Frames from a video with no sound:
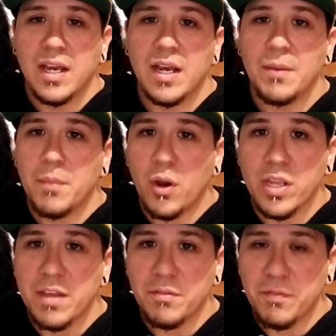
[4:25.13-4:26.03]

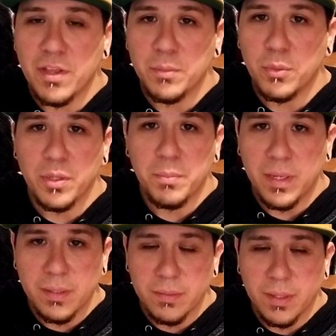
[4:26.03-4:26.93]
already have available at
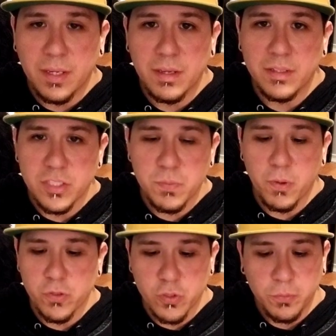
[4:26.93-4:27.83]
my
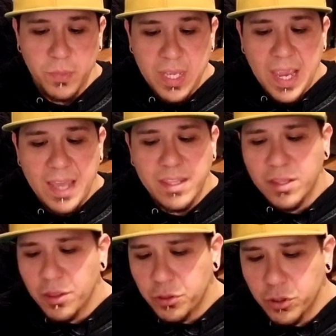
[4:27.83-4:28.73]
disposal. And then
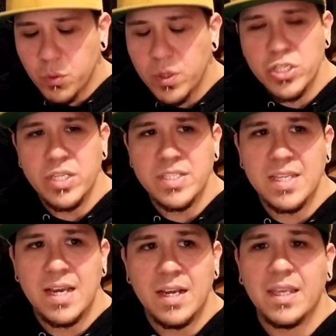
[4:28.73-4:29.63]
the third question
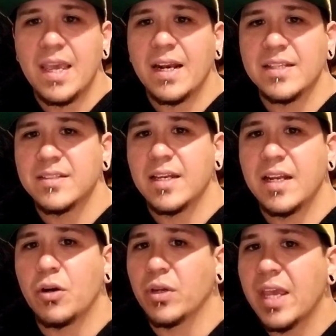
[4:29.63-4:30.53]
is, can I
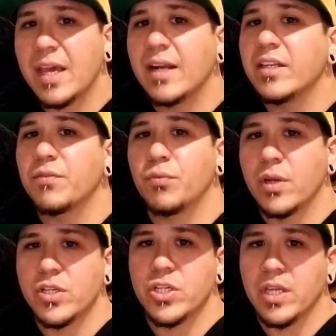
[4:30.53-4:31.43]
stand out, or can I
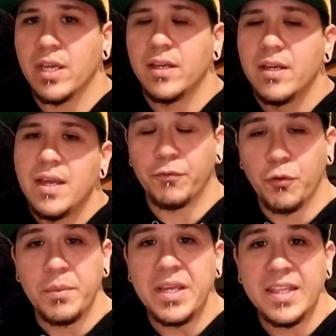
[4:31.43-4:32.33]
differentiate? And for
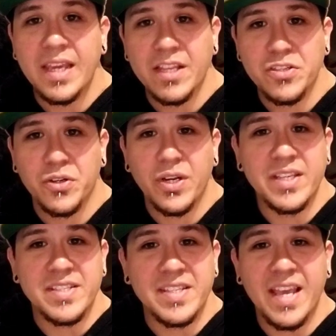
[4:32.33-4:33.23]
me, the answer
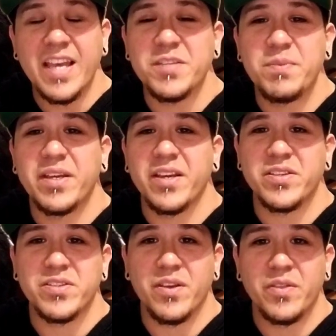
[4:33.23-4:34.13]
is yes,
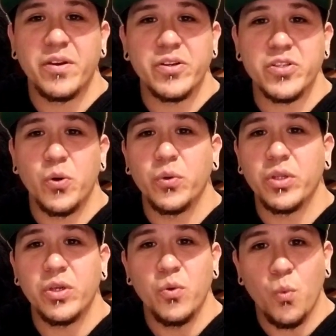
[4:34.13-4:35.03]
because there is
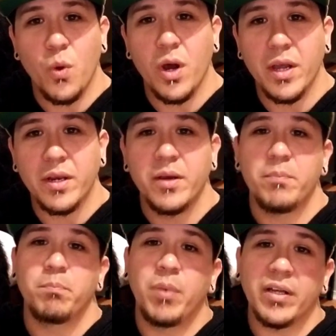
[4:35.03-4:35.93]
only one
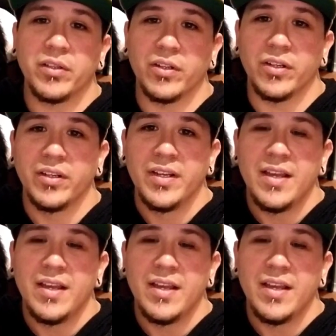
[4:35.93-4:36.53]
Butler.